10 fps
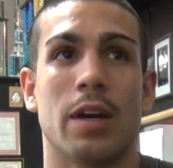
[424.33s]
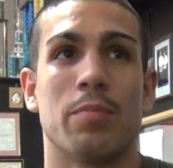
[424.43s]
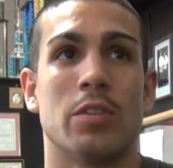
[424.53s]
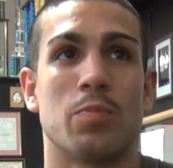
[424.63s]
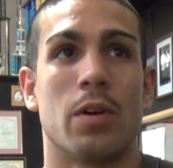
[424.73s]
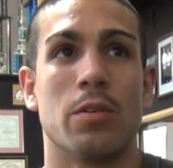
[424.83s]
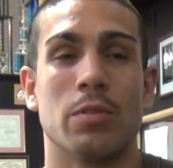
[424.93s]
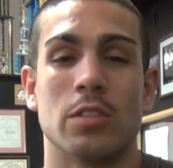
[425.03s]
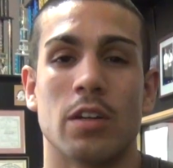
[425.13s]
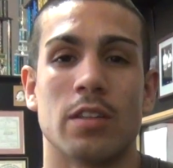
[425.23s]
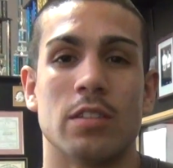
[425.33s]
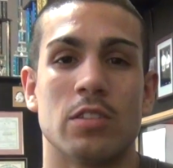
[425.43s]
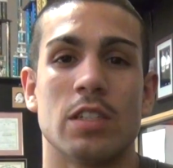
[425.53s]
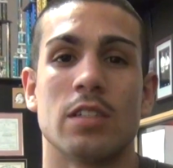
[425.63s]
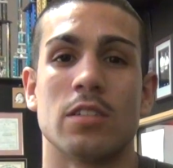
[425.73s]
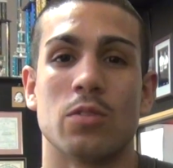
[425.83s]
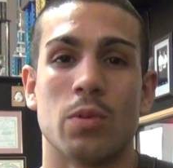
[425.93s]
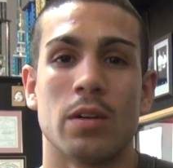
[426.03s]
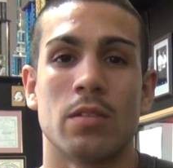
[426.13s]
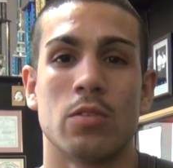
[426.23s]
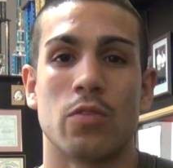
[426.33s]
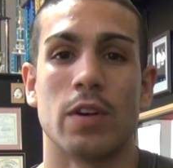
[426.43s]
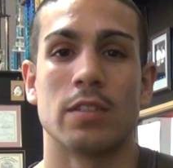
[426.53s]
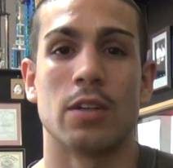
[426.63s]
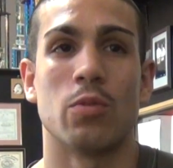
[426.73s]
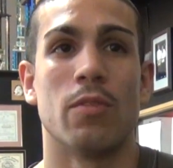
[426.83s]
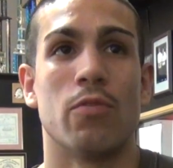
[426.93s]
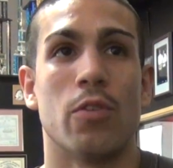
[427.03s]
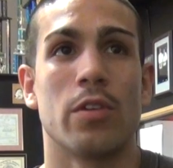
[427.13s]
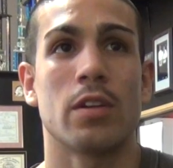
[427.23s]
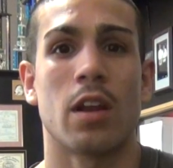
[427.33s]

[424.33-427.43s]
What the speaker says: been sparring with Jonathan Chicas as well, who fights at 140.